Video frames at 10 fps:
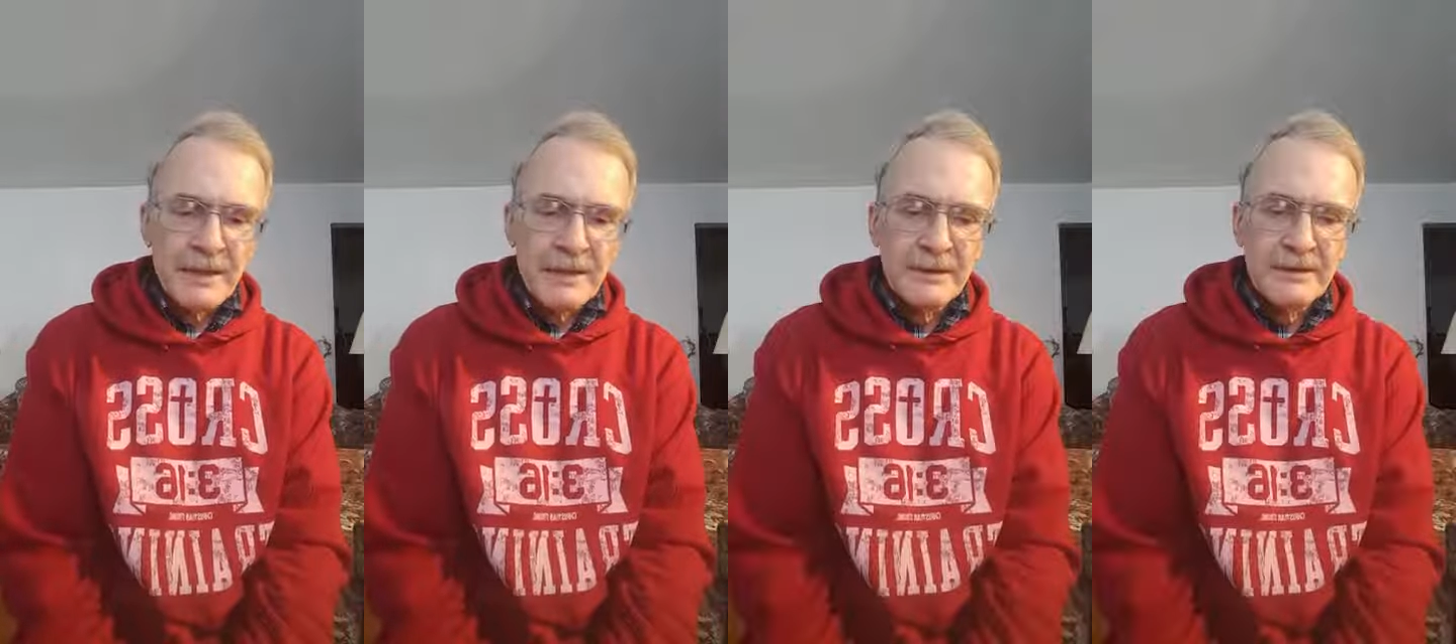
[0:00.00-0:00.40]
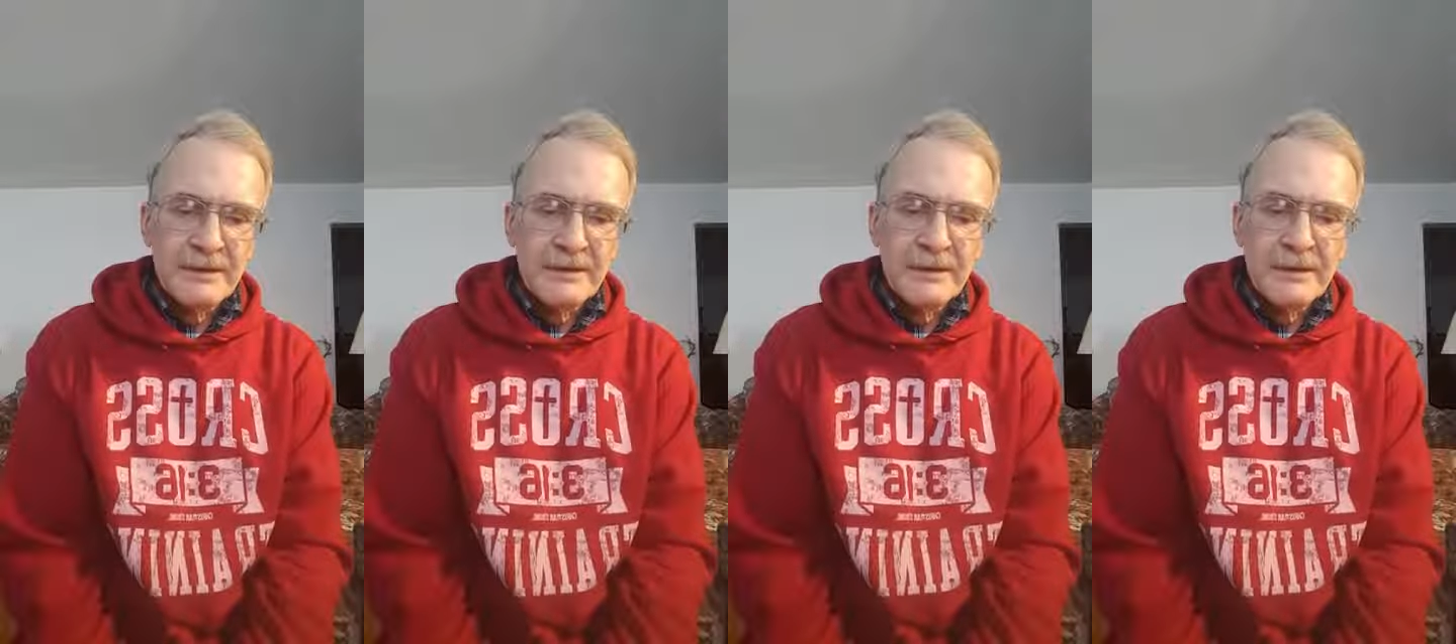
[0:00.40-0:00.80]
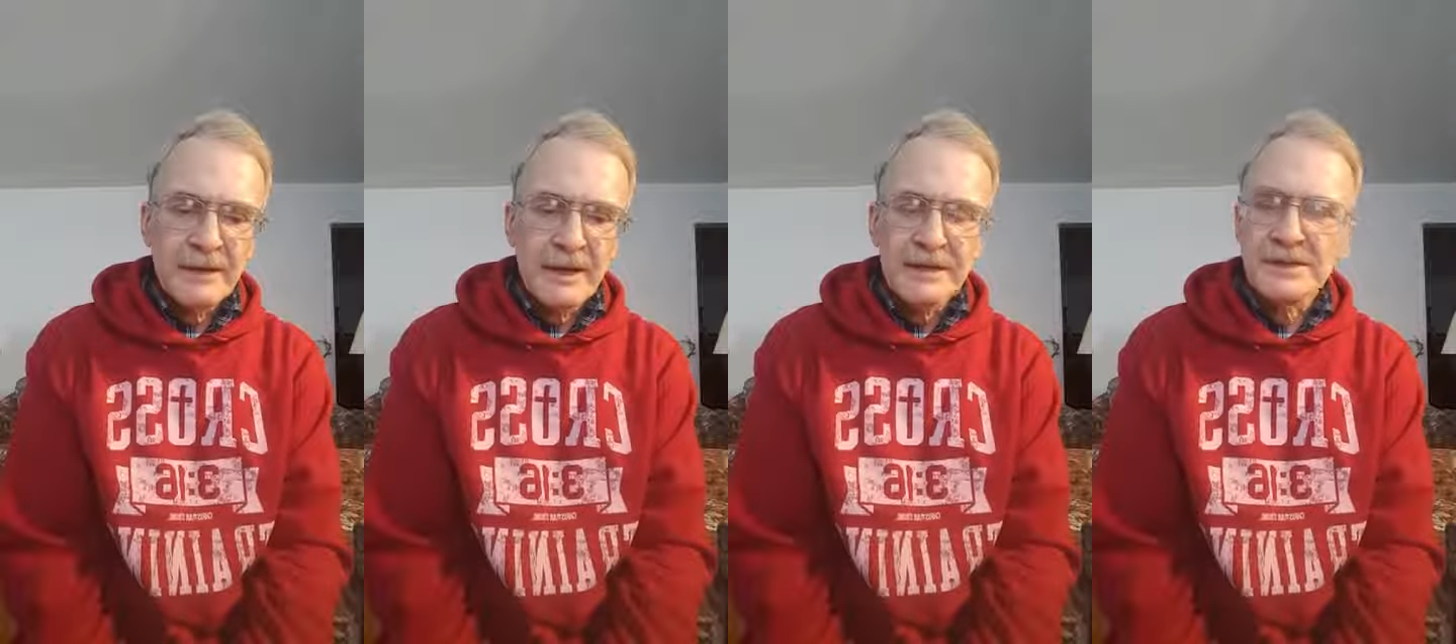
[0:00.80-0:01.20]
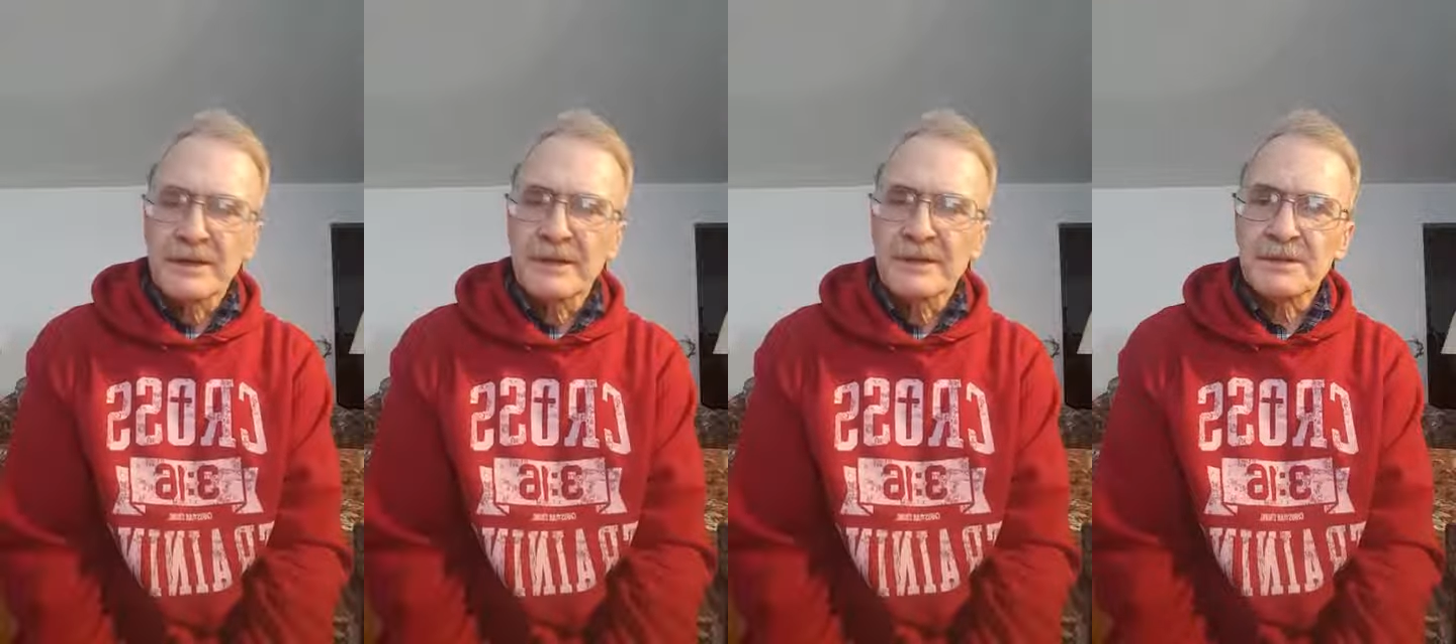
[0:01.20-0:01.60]
Uh, God's
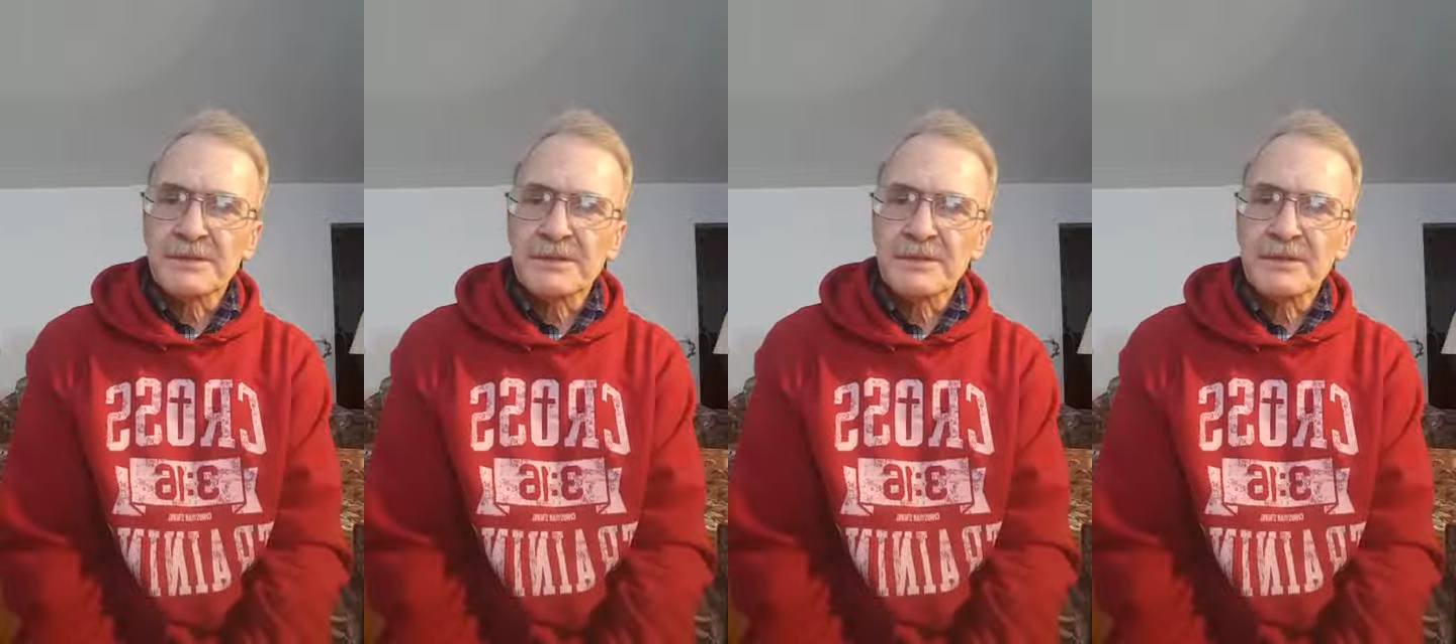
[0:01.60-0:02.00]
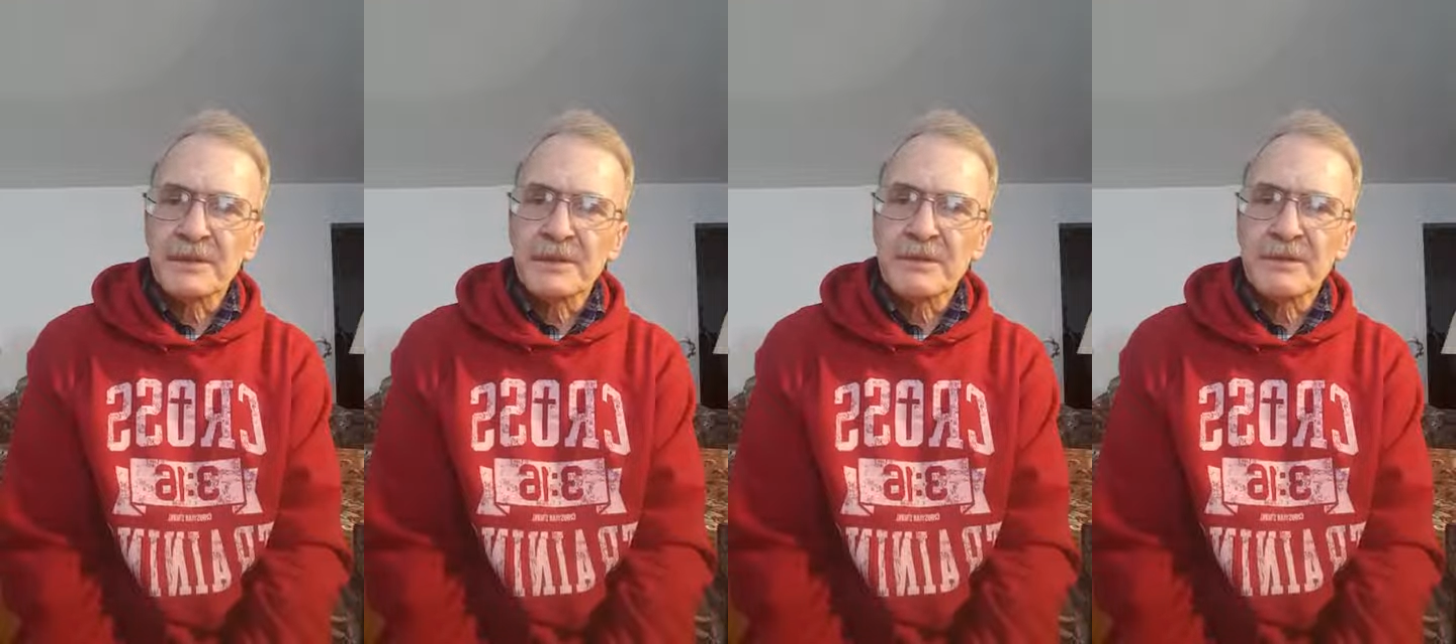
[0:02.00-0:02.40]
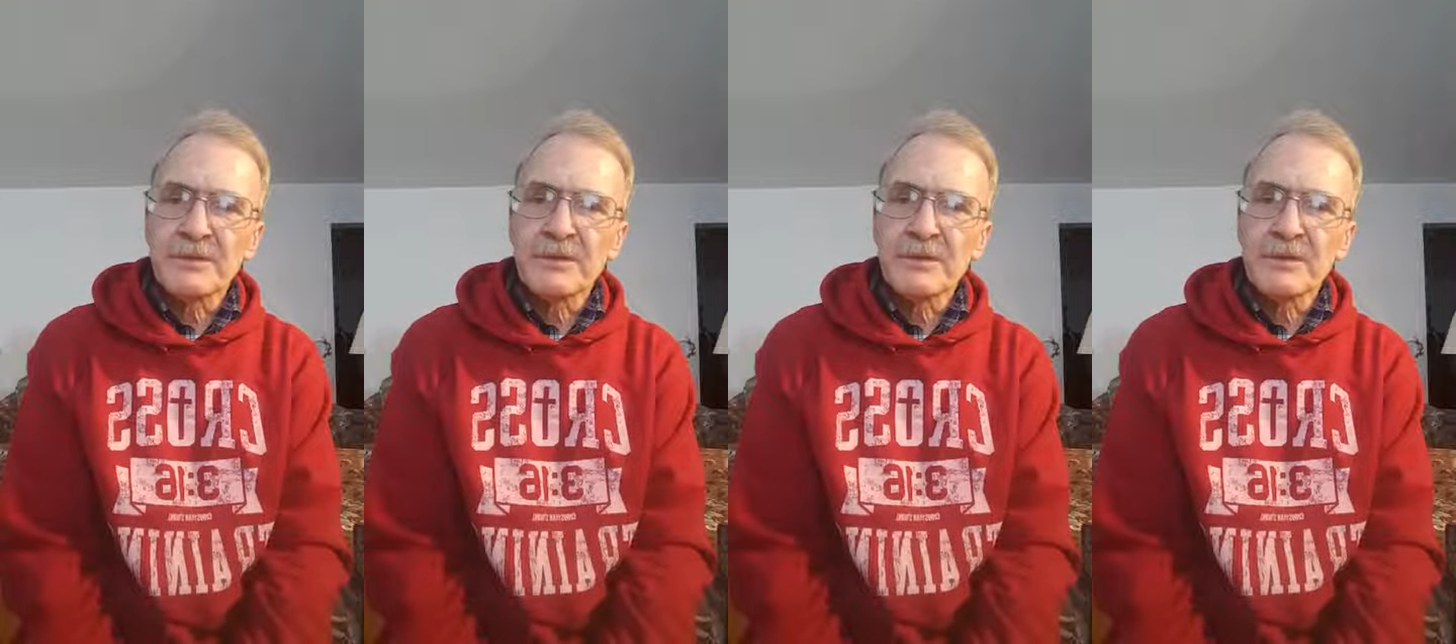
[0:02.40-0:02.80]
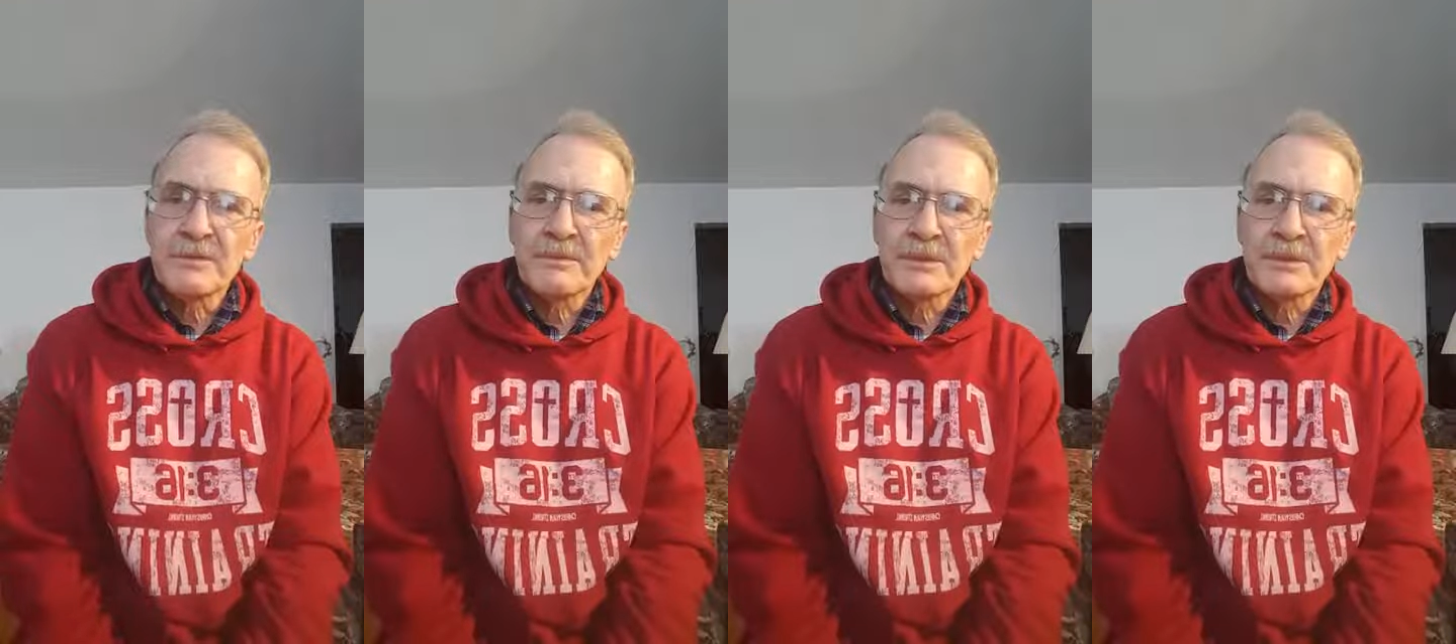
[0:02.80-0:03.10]
inheritance is forever for